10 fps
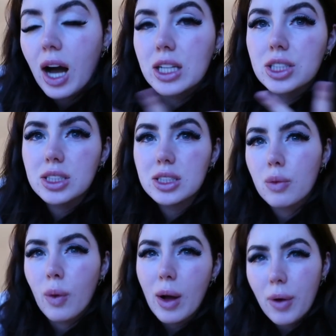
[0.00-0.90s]
I just
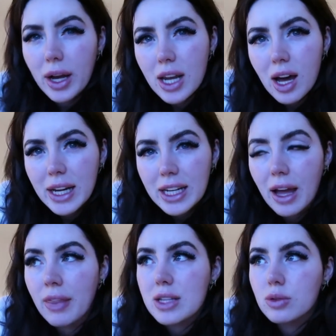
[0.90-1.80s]
wear what I like
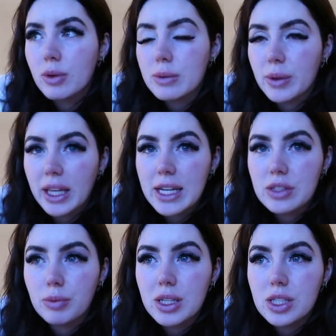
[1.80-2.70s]
and that's always been the
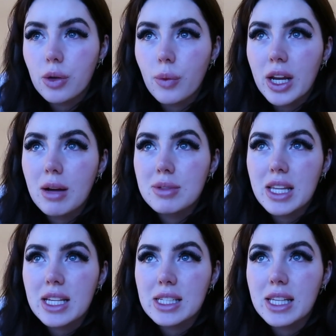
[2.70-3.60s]
case for me so when it comes to
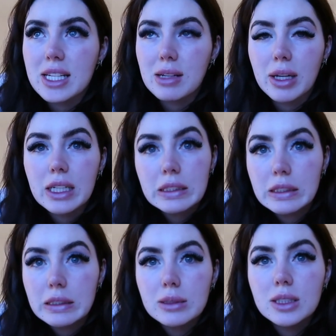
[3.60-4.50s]
things like this I'm like
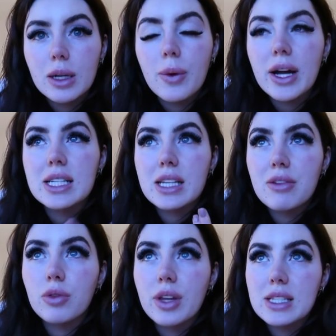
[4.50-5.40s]
oh what do I wear because
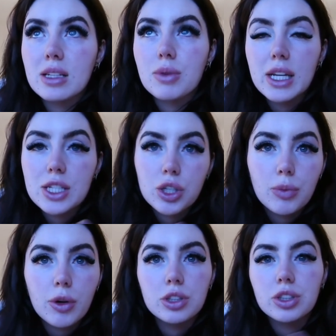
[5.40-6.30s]
everyone there's going to be like
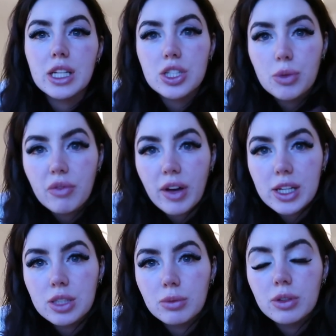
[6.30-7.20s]
super on trend and super
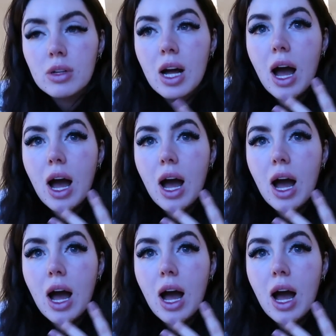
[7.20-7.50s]
fashionable